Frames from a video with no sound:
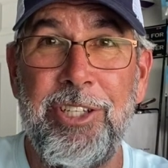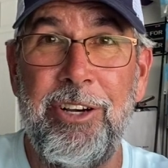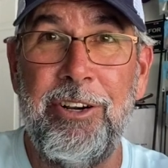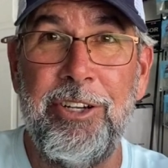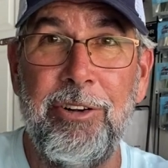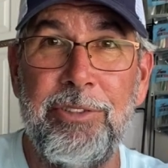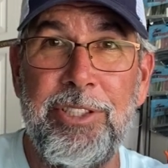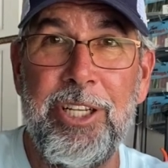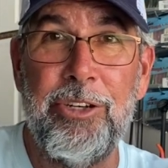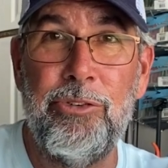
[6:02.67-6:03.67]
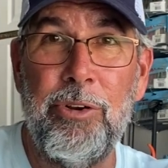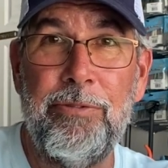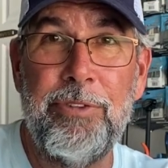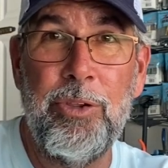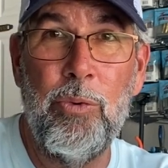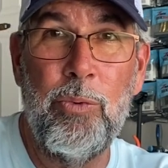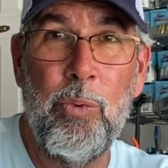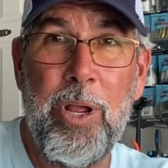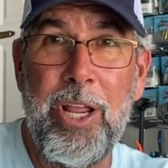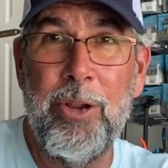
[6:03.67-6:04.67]
there. You don't see it drifting one
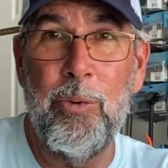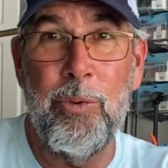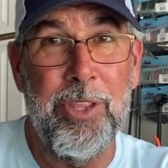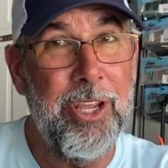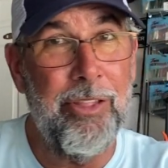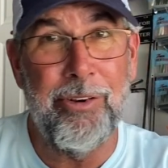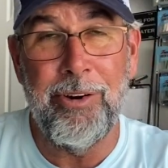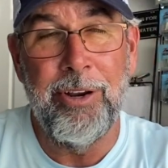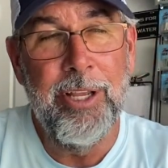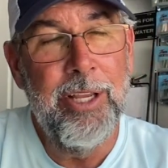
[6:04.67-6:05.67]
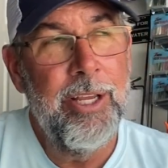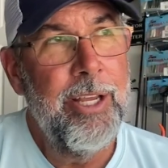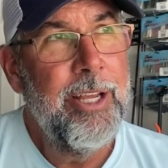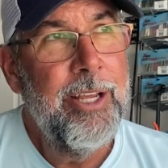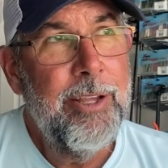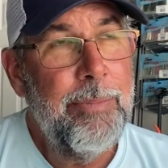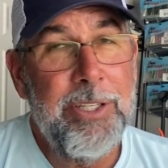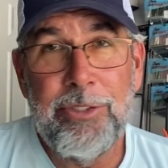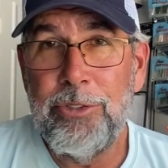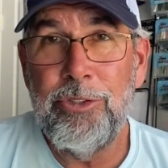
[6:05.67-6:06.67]
way or the other. It
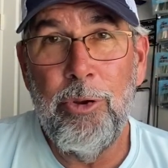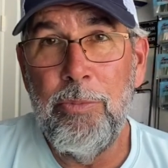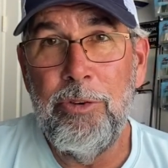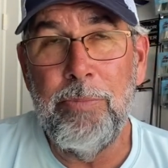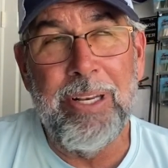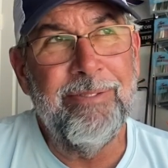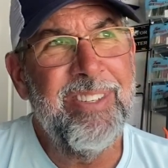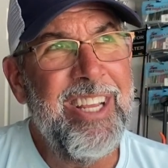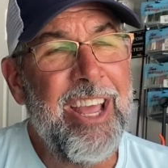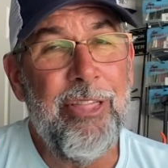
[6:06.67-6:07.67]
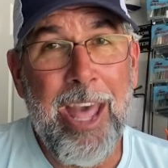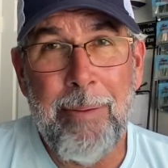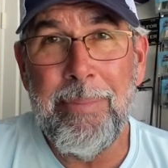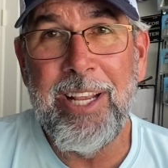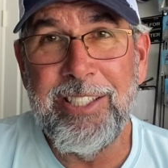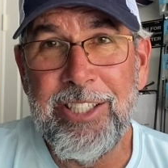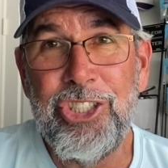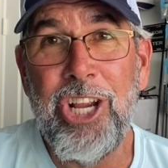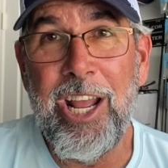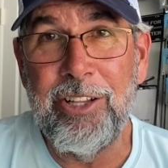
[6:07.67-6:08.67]
means there's no movement. And that makes it
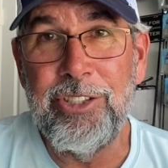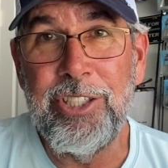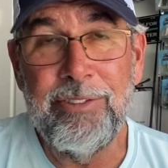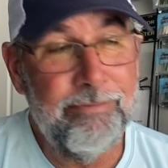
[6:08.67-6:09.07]
challenging